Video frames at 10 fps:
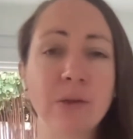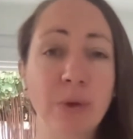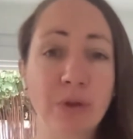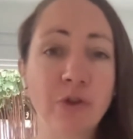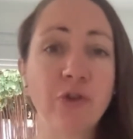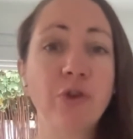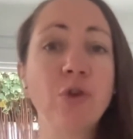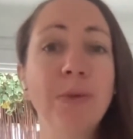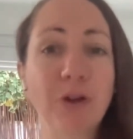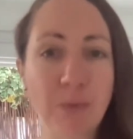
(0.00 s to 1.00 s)
so when there's too
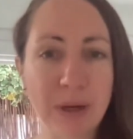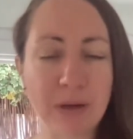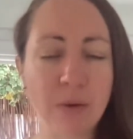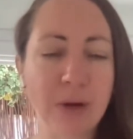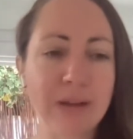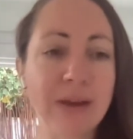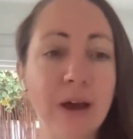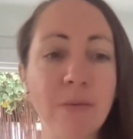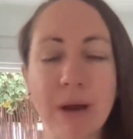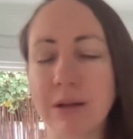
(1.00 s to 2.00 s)
much Pitta, when I say
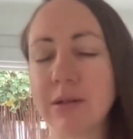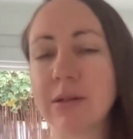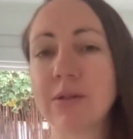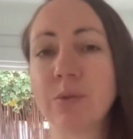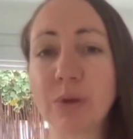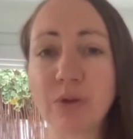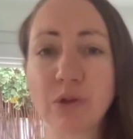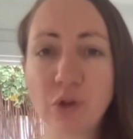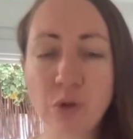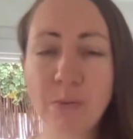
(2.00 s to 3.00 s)
out of balance, it's when there's
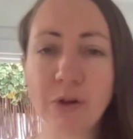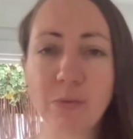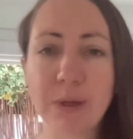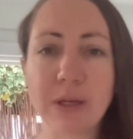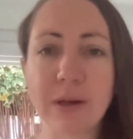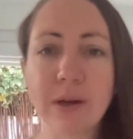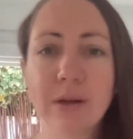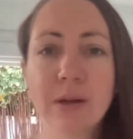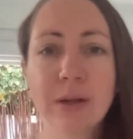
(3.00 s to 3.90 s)
too much Pitta,